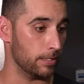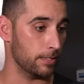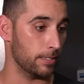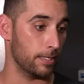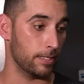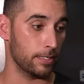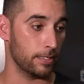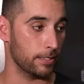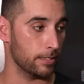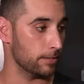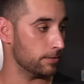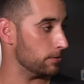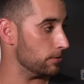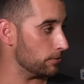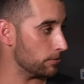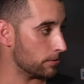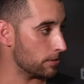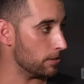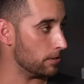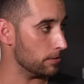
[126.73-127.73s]
didn't get
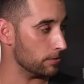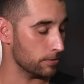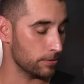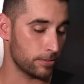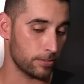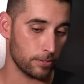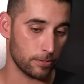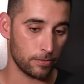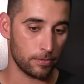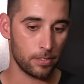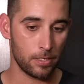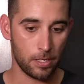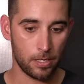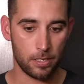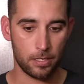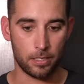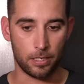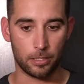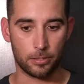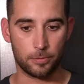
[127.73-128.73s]
those calls. So
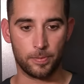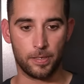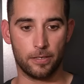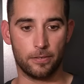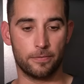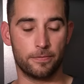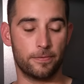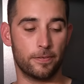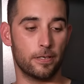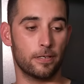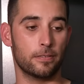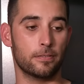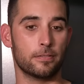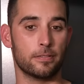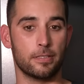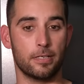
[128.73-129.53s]
that's my own fault.